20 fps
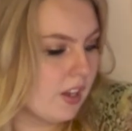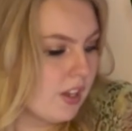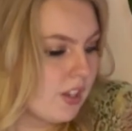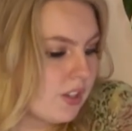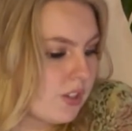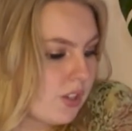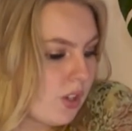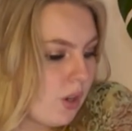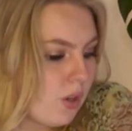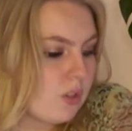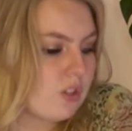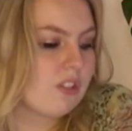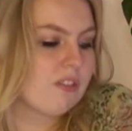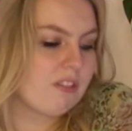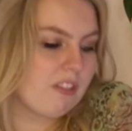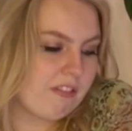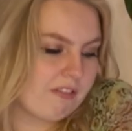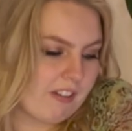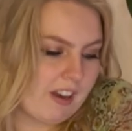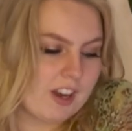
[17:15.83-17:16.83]
So to
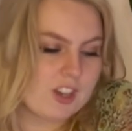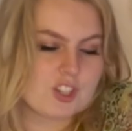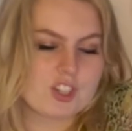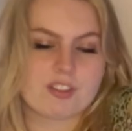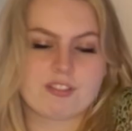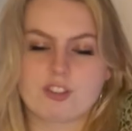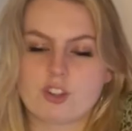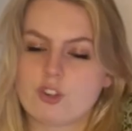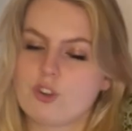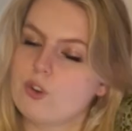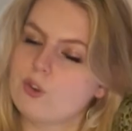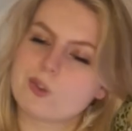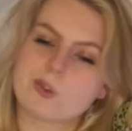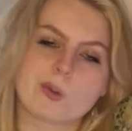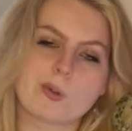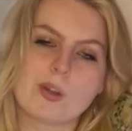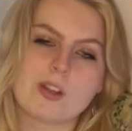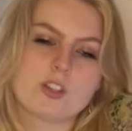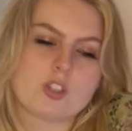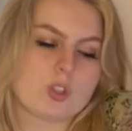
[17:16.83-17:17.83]
refresh, if you're not
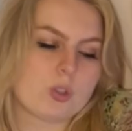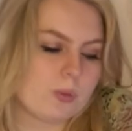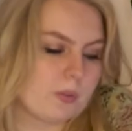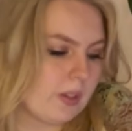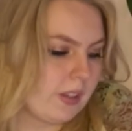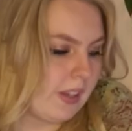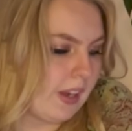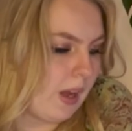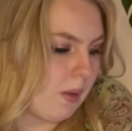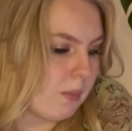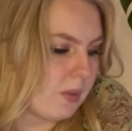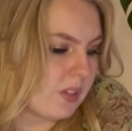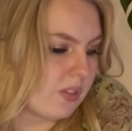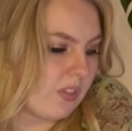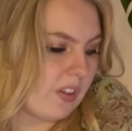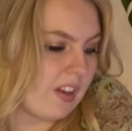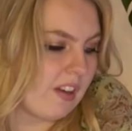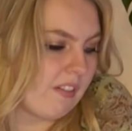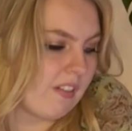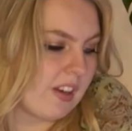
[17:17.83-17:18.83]
quite sure what the
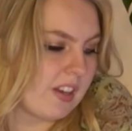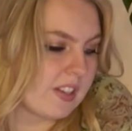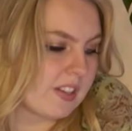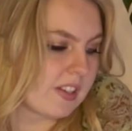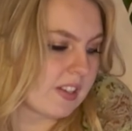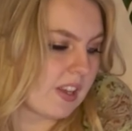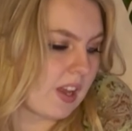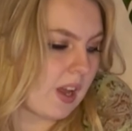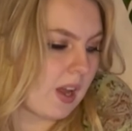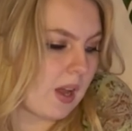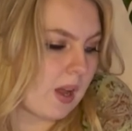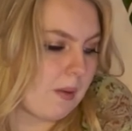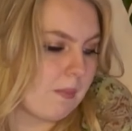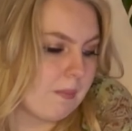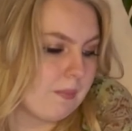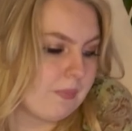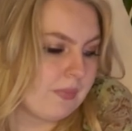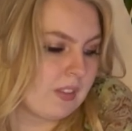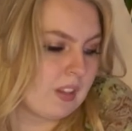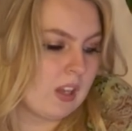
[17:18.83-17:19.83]
atmosphere is, I